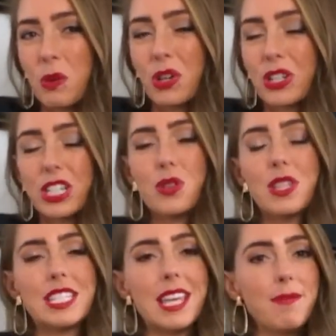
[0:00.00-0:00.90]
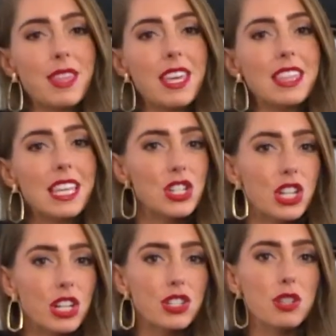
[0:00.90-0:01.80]
We're gonna do the same thing this
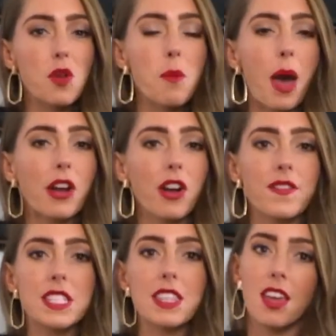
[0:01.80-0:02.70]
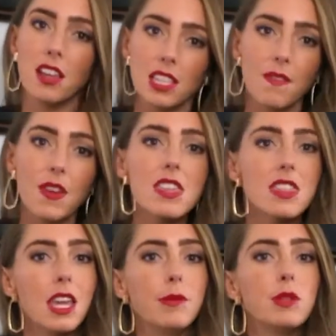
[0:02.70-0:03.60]
year. So no matter if it's a Thanksgiving
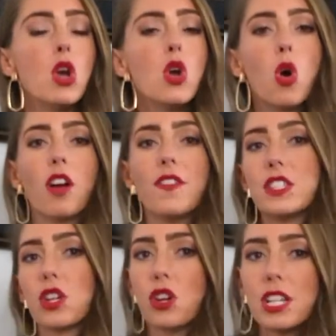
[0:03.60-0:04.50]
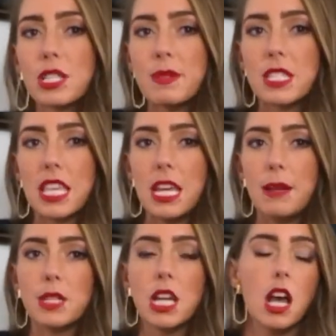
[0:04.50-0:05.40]
themed or if it's a Christmas
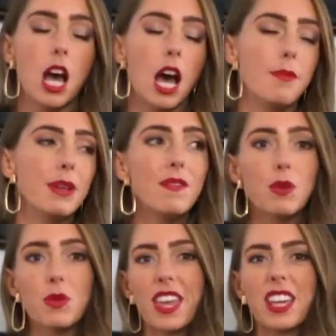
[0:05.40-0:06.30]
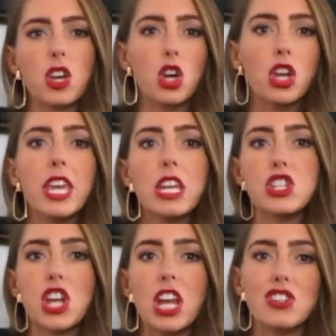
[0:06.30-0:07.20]
themed, even with like a cookie
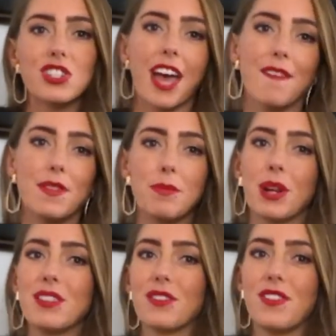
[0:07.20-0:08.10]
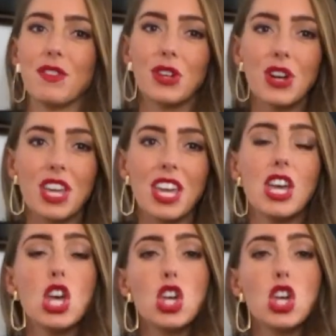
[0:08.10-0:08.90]
exchange, just have them bring their favorite cookie.